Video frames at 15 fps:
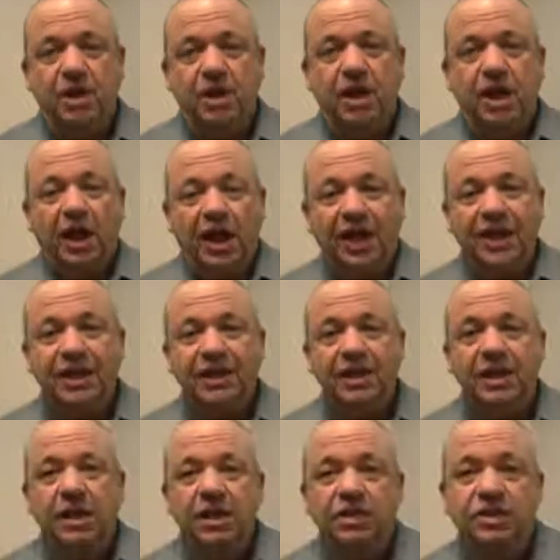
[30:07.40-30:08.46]
in
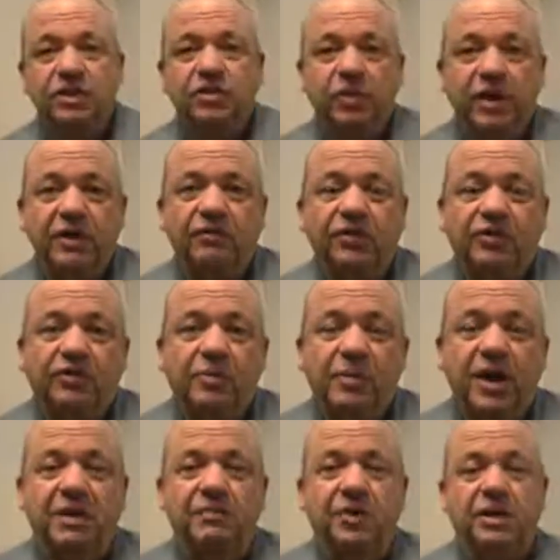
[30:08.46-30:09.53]
the 25th
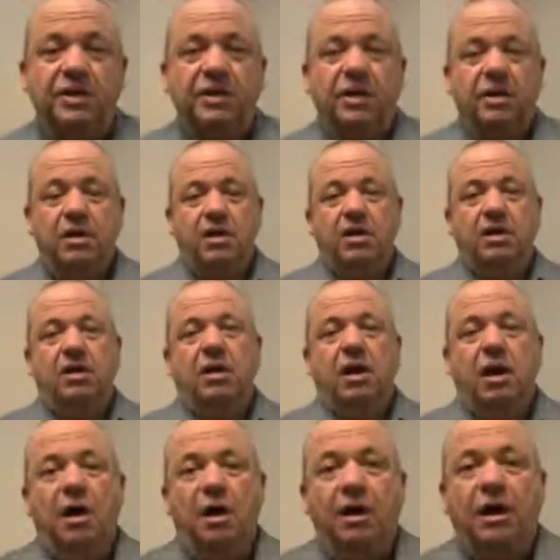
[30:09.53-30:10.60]
Amendment
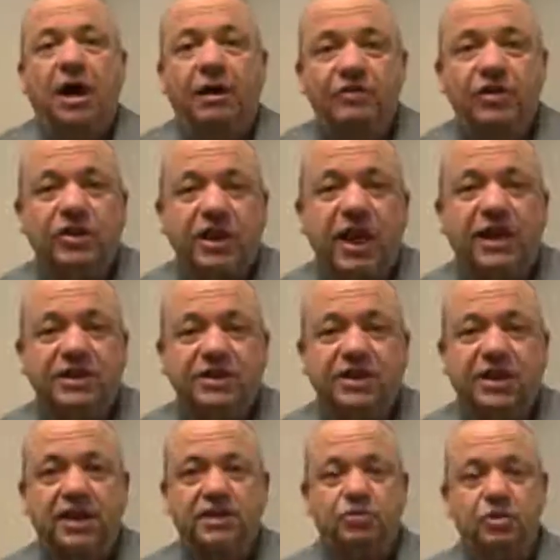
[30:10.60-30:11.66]
of the United
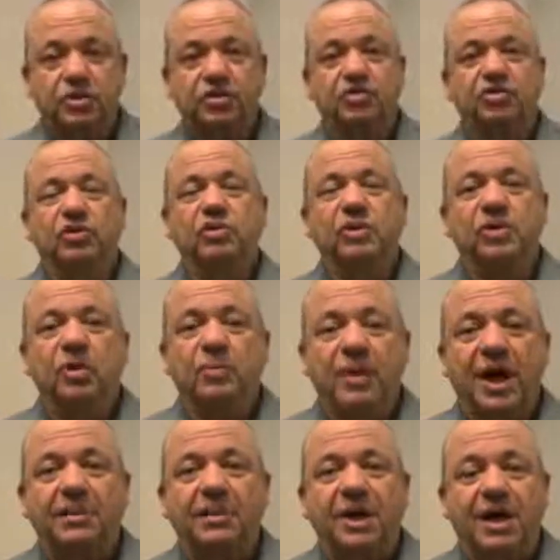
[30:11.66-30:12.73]
States. What you do with
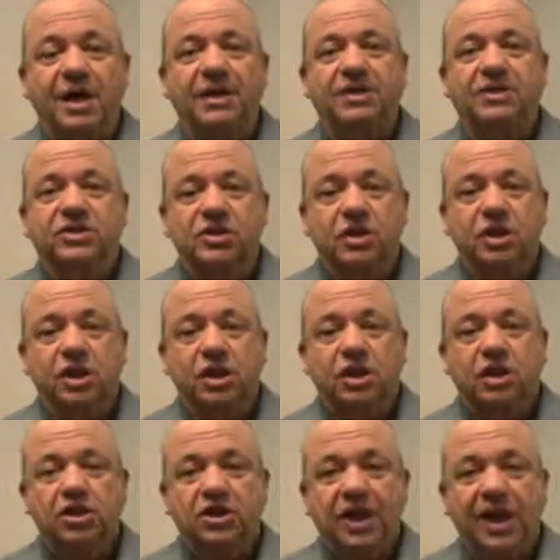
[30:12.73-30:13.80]
Obama is
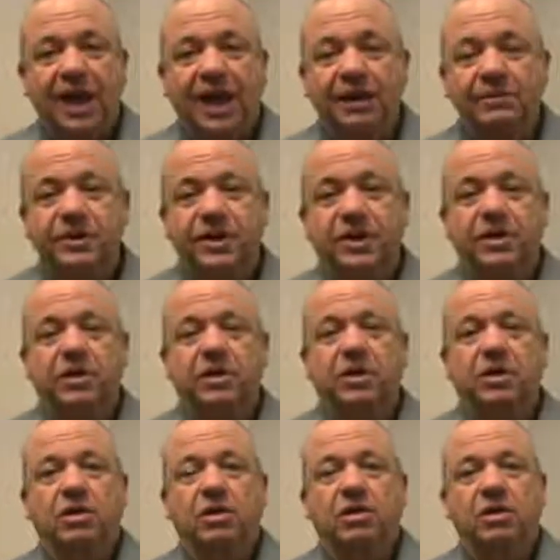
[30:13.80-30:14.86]
the cabinet
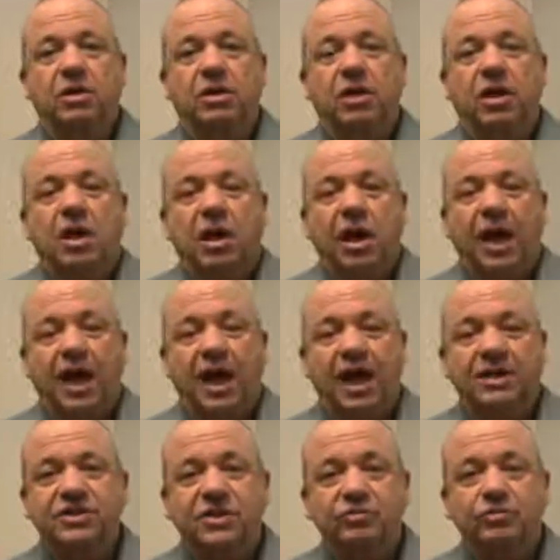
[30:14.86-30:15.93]
has
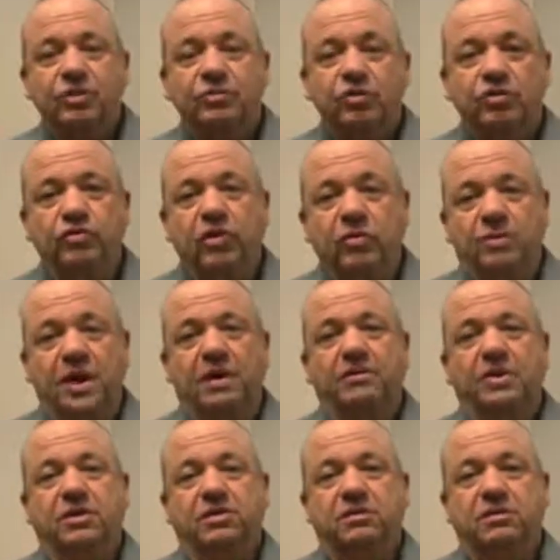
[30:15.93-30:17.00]
to remove Obama,
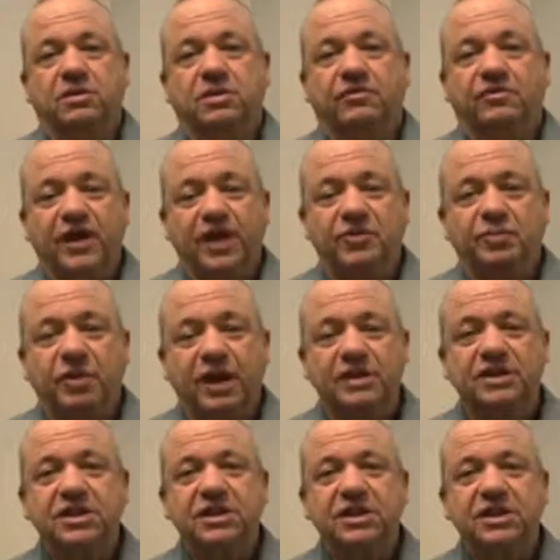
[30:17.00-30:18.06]
the vice
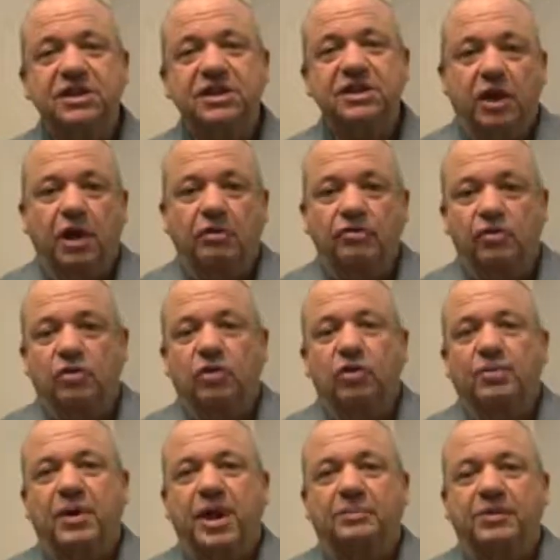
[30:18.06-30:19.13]
president of the world
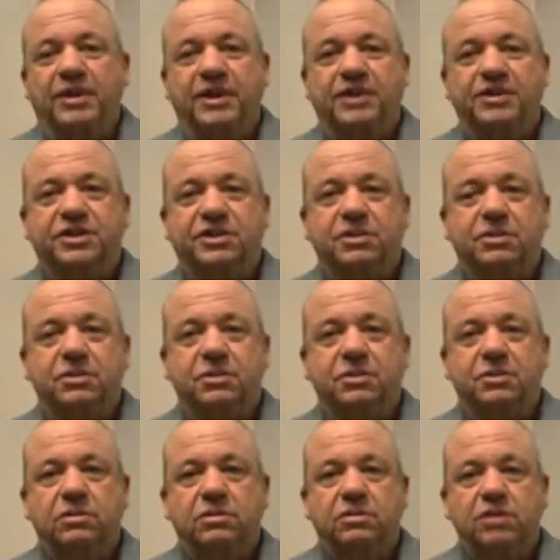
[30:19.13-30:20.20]
population.
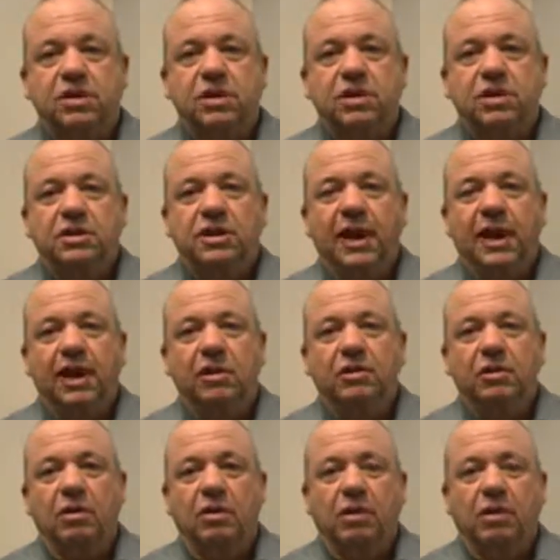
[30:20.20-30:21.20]
Now,